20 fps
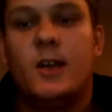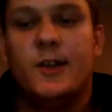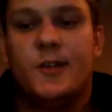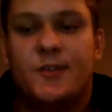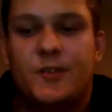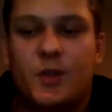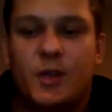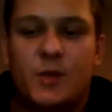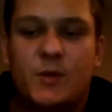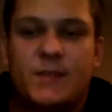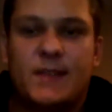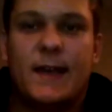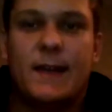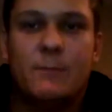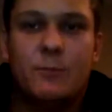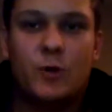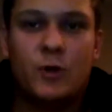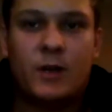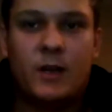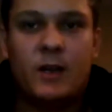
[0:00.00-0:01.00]
So you
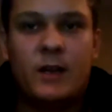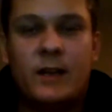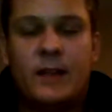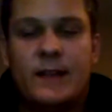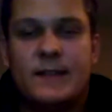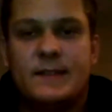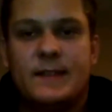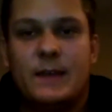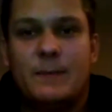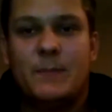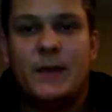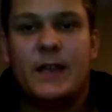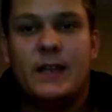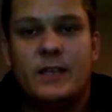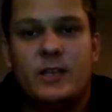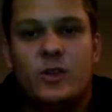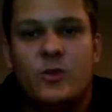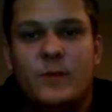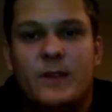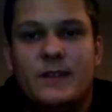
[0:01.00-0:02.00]
sideboard it in against like Bant
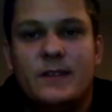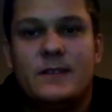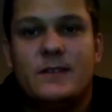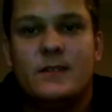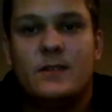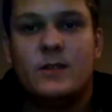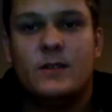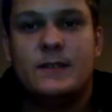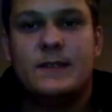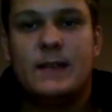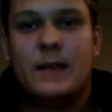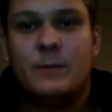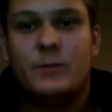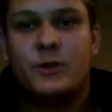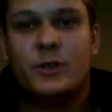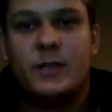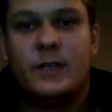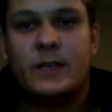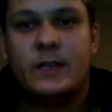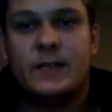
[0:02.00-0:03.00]
Humans and
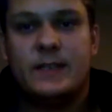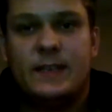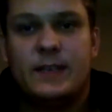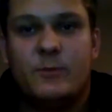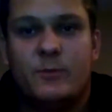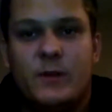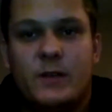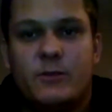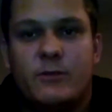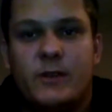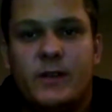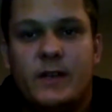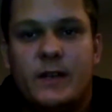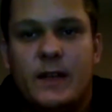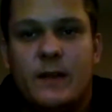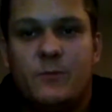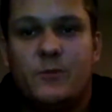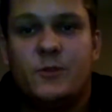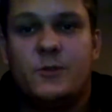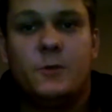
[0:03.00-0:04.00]
sideboard it against like Red-Green
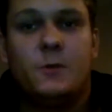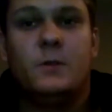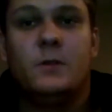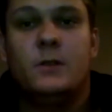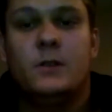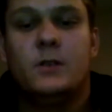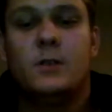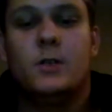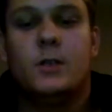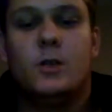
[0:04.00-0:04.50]
Emrakul,